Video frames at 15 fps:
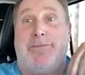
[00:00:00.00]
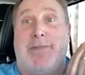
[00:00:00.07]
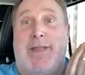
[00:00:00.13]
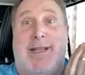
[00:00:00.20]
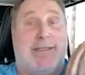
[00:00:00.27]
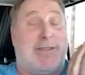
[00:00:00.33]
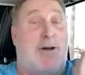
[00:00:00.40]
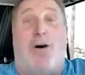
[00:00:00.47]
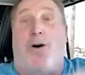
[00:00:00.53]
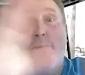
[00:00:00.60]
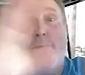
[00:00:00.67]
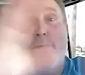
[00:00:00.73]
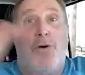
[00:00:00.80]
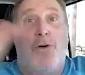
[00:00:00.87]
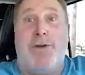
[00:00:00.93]
Like, it's all
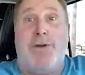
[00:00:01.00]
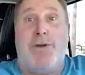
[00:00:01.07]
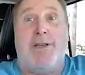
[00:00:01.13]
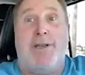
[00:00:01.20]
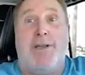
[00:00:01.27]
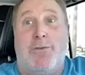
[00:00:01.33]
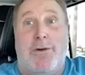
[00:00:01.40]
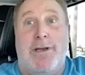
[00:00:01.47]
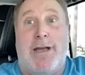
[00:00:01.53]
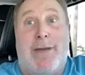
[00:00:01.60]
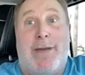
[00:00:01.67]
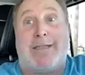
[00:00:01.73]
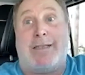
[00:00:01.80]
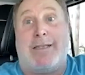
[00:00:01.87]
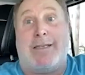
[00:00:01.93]
rolled into one. I'm
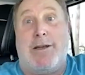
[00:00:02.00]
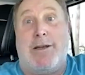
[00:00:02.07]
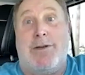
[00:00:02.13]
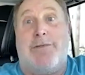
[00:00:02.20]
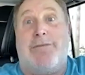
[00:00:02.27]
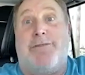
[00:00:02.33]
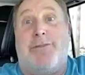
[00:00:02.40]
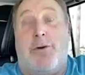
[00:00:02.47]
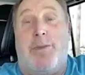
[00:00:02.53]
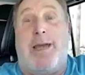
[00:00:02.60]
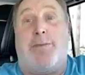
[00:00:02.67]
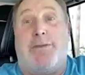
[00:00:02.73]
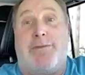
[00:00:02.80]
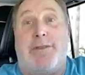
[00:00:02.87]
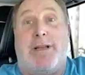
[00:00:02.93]
actually going to go get full
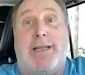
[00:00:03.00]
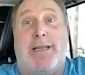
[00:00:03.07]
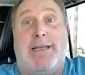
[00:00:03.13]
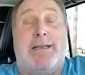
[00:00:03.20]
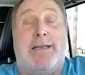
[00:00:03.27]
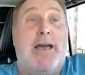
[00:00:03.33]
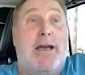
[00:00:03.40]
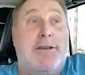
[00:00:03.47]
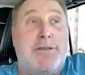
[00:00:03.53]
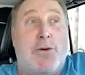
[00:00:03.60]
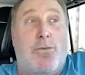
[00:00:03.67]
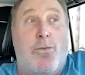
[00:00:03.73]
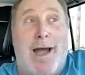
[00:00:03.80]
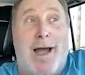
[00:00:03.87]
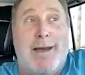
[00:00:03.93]
payment for the cleaning.
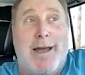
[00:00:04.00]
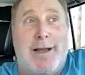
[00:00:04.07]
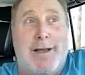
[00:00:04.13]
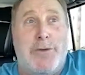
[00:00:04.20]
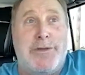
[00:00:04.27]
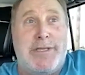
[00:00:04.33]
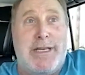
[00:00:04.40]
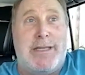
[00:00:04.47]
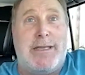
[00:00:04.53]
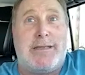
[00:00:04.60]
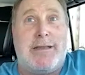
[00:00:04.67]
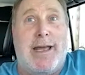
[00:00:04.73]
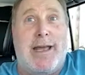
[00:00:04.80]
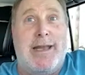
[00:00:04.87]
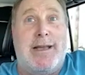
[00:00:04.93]
So why not go see
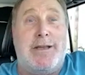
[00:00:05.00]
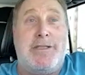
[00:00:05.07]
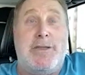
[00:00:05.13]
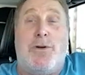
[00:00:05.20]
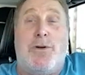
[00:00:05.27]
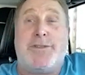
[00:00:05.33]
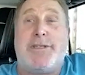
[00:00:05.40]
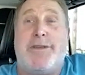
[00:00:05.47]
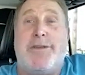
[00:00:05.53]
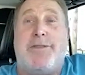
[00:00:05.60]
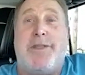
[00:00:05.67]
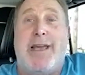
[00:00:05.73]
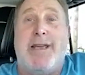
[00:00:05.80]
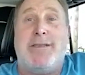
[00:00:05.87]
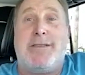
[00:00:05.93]
this lady? Because she wants other
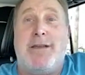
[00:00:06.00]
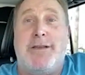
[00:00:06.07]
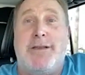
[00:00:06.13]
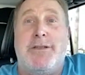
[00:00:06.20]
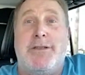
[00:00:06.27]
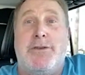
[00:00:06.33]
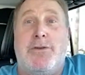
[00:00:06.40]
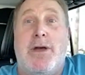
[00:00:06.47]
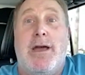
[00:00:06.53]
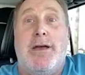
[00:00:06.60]
things done too.